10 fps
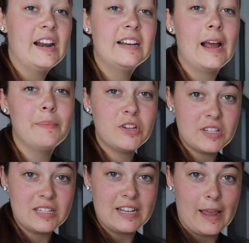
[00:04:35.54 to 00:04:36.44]
anytime there's
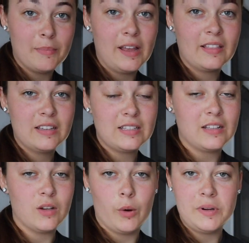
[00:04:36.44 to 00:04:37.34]
a stamp like this,
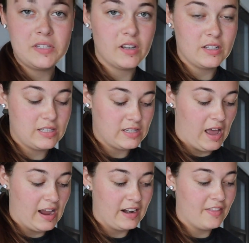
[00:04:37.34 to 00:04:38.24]
that's always a good
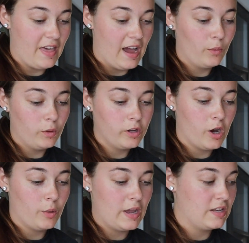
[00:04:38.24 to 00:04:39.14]
sign. That will
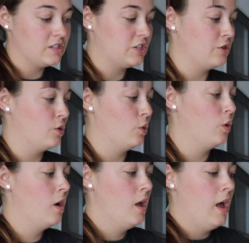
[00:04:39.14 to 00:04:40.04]
go
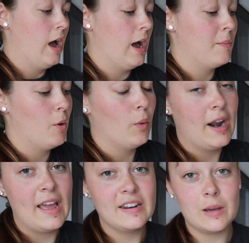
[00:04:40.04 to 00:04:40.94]
into what
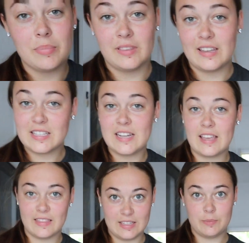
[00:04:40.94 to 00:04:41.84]
I end up
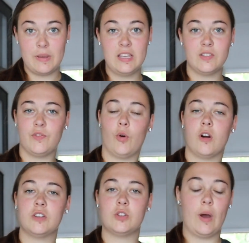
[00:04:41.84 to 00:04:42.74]
listing this piece
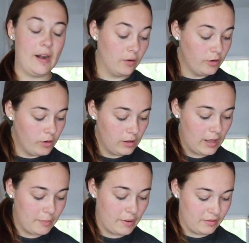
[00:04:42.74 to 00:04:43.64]
for. So I don't know a
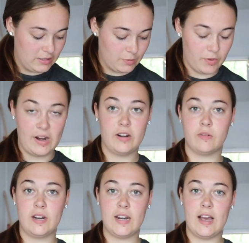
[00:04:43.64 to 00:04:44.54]
lot about this brand
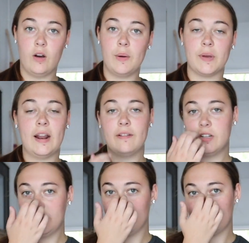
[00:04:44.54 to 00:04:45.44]
right now. I'm gonna have
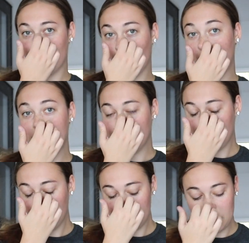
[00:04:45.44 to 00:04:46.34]
to do some
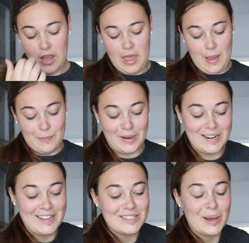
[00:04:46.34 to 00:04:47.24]
research,
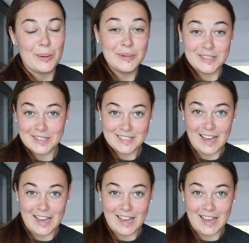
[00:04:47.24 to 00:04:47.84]
but it's always a good